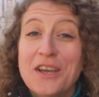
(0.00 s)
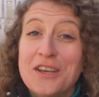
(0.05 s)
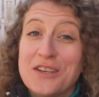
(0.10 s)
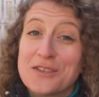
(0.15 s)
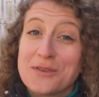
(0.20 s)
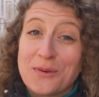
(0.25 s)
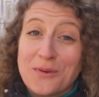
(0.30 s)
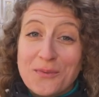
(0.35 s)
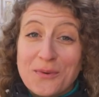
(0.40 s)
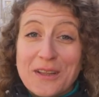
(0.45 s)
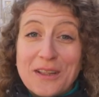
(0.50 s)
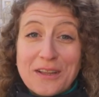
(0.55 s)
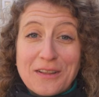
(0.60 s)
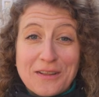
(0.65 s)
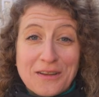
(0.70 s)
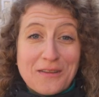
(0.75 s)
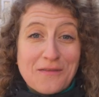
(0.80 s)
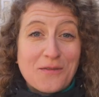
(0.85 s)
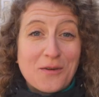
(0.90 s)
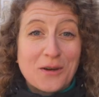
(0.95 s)
so we're really
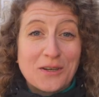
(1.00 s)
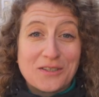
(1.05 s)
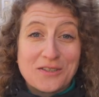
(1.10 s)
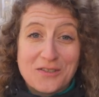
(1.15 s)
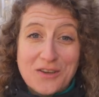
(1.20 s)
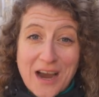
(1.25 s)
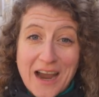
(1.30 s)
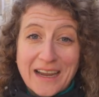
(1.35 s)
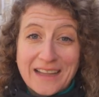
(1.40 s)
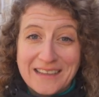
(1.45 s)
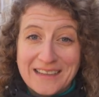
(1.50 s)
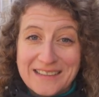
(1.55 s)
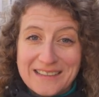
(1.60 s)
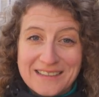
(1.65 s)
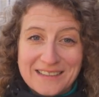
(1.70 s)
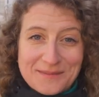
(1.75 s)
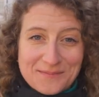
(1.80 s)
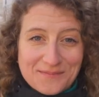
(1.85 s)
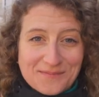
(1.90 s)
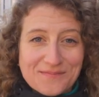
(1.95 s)
looking forward to trying
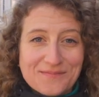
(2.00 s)
this.